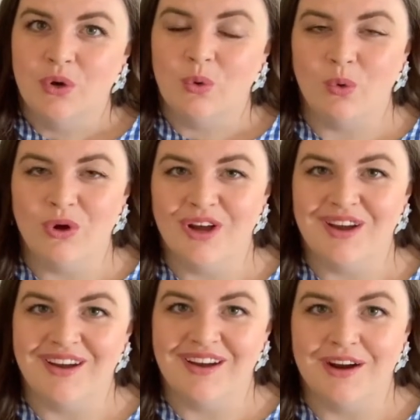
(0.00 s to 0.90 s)

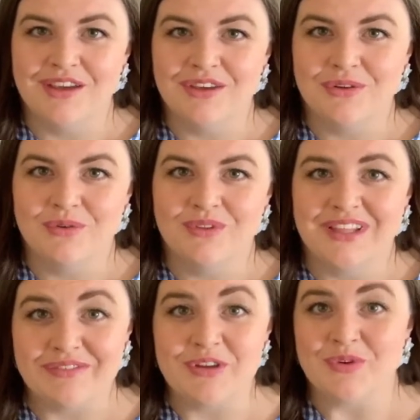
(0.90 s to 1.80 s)
Or are you
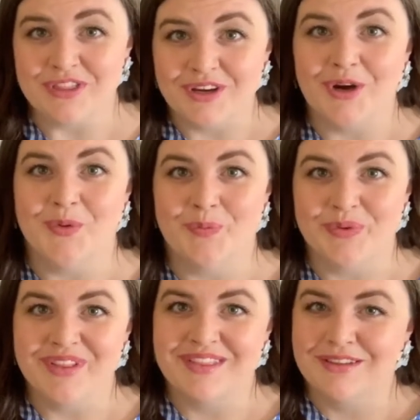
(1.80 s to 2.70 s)
living with the hope
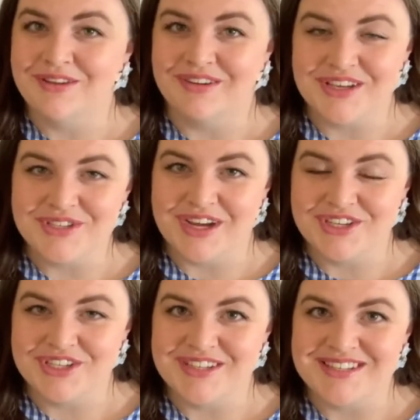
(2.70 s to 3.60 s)
that the
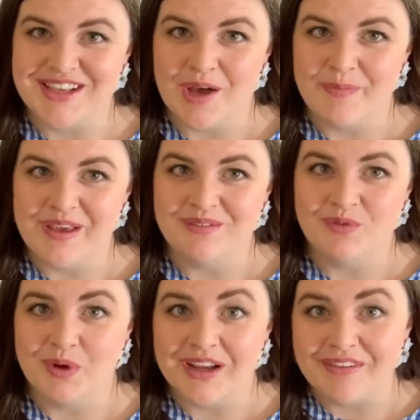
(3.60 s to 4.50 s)
resurrection is coming,
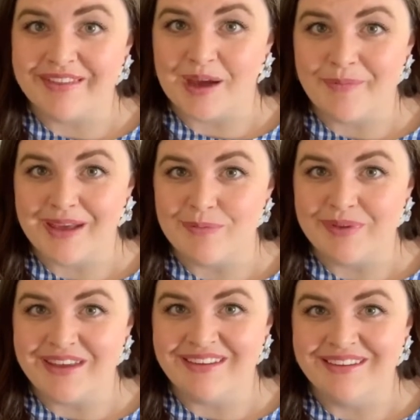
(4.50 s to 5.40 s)
whenever that might
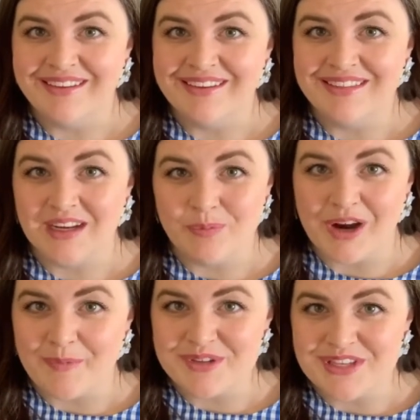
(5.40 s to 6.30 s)
be, that he
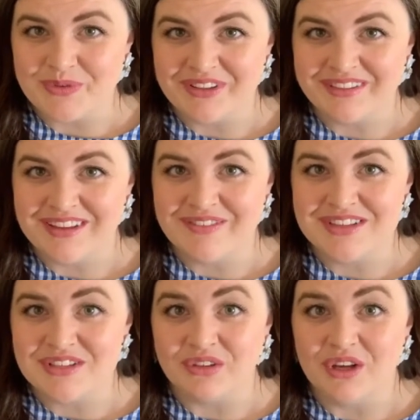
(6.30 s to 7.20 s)
promised he wouldn't leave
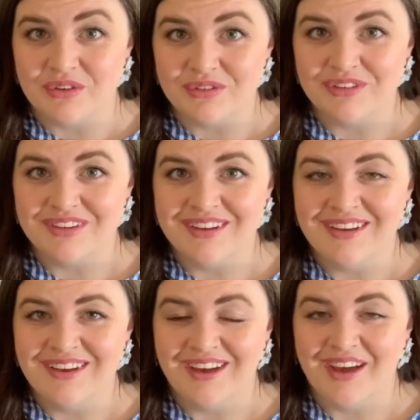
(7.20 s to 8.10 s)
us alone,
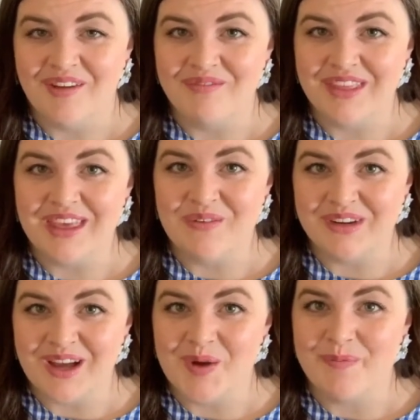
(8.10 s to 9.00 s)
that he
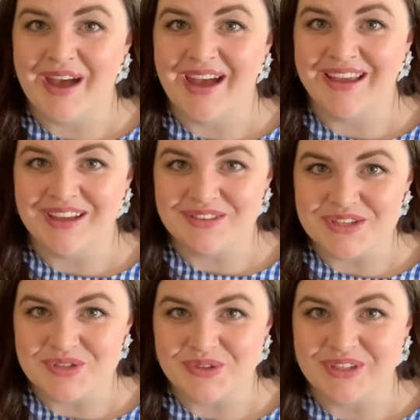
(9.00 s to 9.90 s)
would come back and
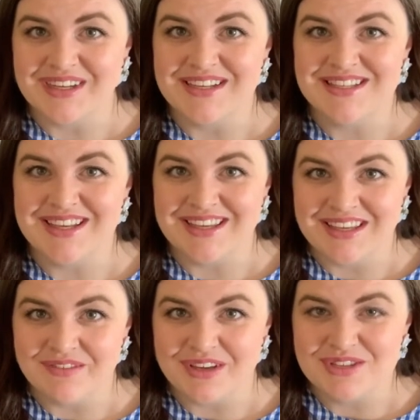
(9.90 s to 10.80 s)
restore us and
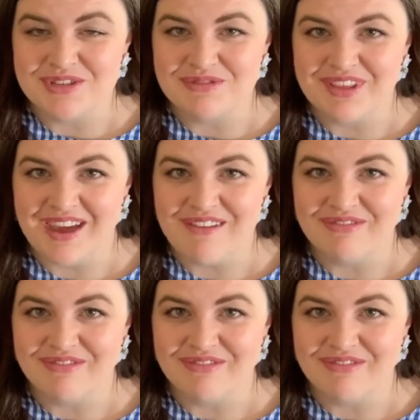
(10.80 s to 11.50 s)
give us new life?